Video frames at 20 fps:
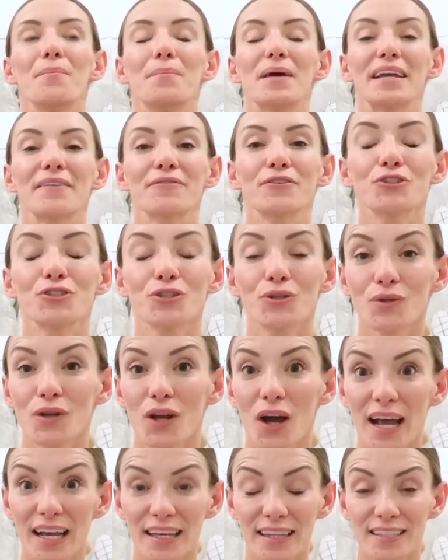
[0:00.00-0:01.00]
But if you do
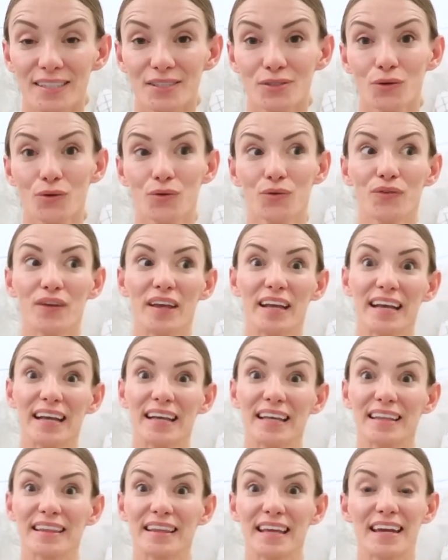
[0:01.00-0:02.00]
like this sort of
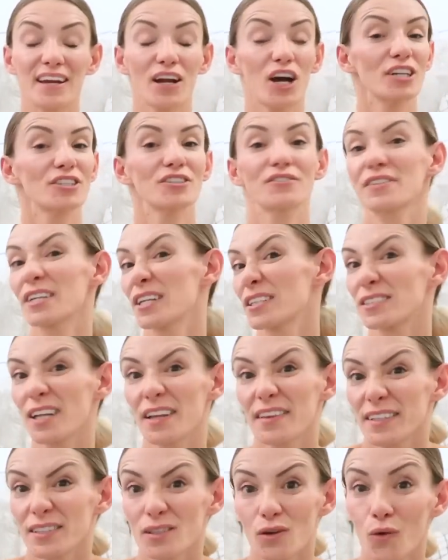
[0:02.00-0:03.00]
thing, then I do videos
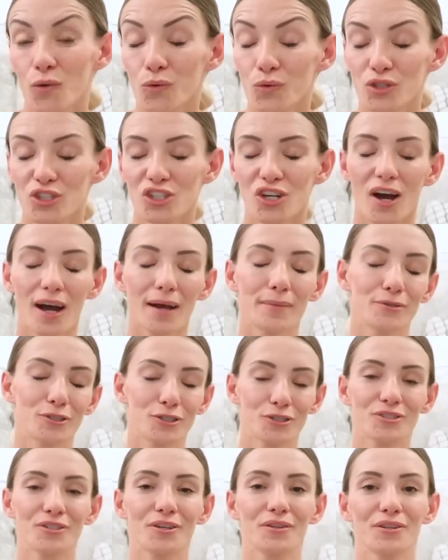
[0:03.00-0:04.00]
like this all the time,
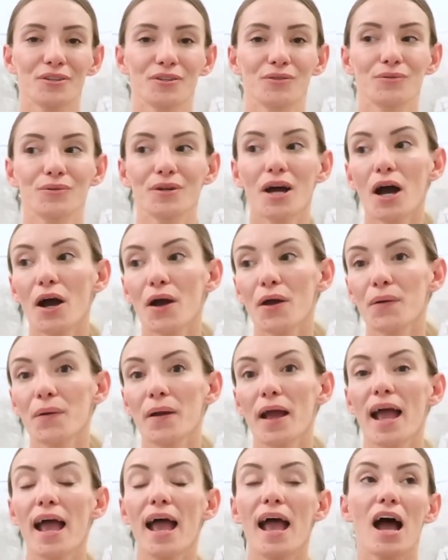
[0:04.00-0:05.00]
just so that you
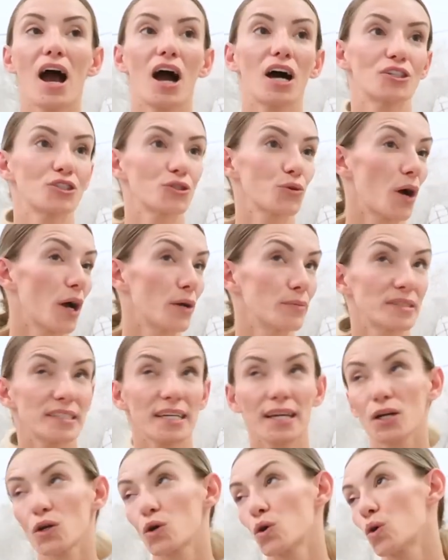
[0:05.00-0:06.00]
know. I do home
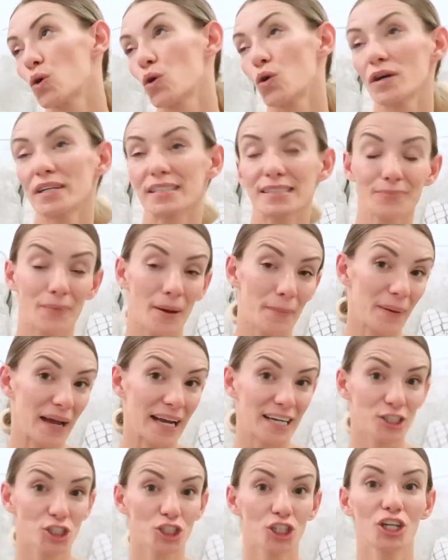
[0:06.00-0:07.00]
decor, it's my
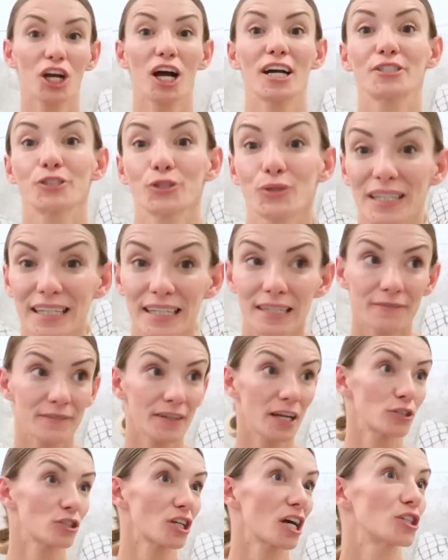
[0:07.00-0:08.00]
passion. I do cleaning
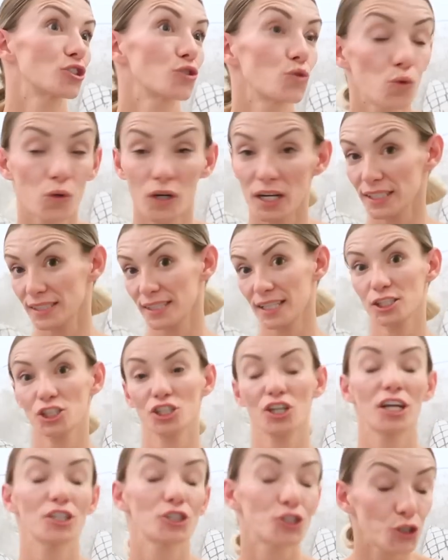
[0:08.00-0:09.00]
videos, I do
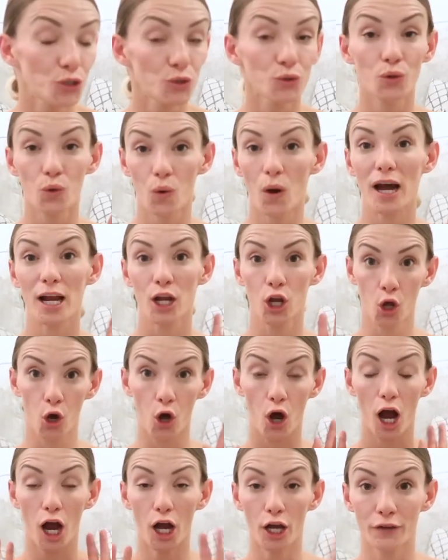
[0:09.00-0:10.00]
organisation, I do quite a
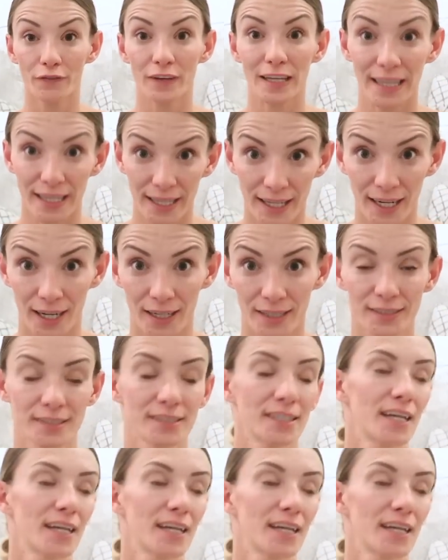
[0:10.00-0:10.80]
lot over here.